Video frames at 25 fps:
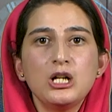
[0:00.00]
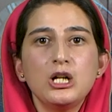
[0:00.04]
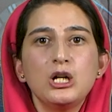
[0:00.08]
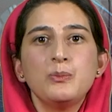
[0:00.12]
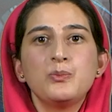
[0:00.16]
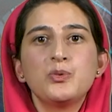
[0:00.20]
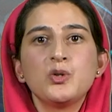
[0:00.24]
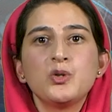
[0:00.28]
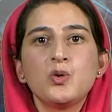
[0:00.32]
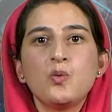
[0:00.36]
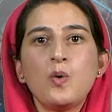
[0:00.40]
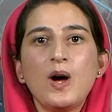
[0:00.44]

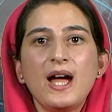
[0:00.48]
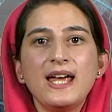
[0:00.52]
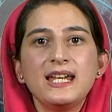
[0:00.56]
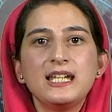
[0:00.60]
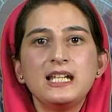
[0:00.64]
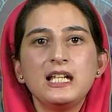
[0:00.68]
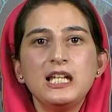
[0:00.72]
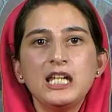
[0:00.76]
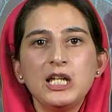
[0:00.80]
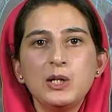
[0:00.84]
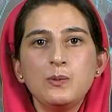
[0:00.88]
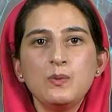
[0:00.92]
provide
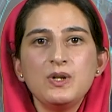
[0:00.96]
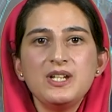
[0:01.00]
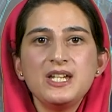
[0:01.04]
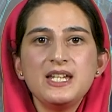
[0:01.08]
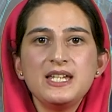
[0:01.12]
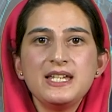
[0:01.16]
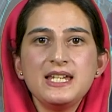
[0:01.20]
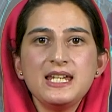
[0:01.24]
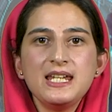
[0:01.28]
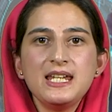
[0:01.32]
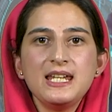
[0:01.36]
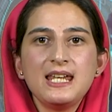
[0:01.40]

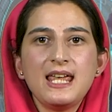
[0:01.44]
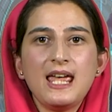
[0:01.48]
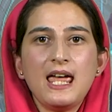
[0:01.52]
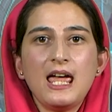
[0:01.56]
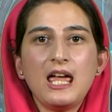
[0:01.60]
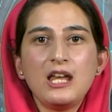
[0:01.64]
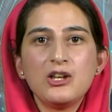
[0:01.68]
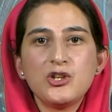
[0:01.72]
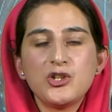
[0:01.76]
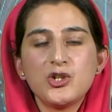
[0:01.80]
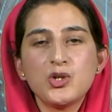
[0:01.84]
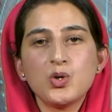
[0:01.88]
liquidity,
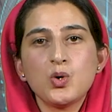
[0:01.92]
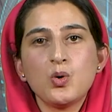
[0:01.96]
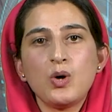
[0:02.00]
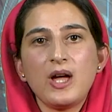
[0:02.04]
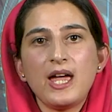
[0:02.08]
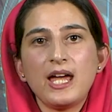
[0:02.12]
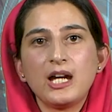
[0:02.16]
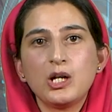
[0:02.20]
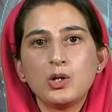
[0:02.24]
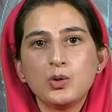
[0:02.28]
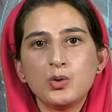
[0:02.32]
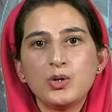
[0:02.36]
ensure
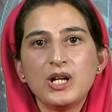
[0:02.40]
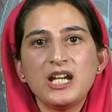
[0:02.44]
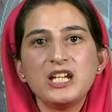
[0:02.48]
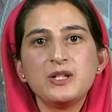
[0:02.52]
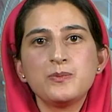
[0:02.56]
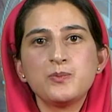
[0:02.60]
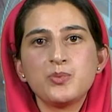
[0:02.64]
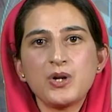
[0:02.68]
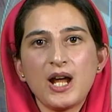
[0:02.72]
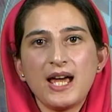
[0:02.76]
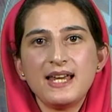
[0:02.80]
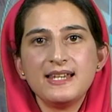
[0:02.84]
accurate
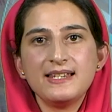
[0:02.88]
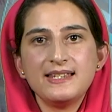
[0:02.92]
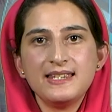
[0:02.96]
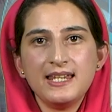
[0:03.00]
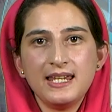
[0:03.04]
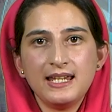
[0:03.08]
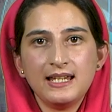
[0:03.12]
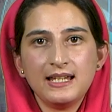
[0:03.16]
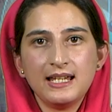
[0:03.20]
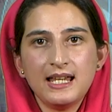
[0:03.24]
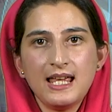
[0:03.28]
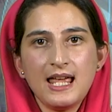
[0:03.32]

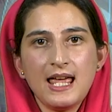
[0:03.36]
pricing,